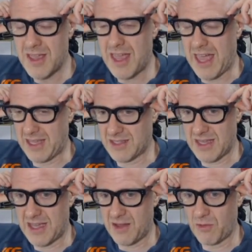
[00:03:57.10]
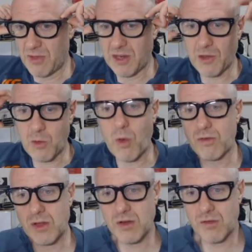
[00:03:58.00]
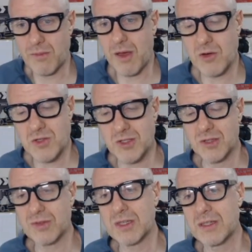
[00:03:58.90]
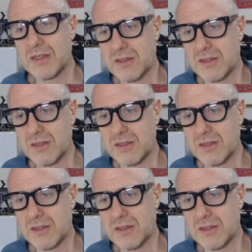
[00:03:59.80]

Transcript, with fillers: as with an equivalent of a marriage certificate,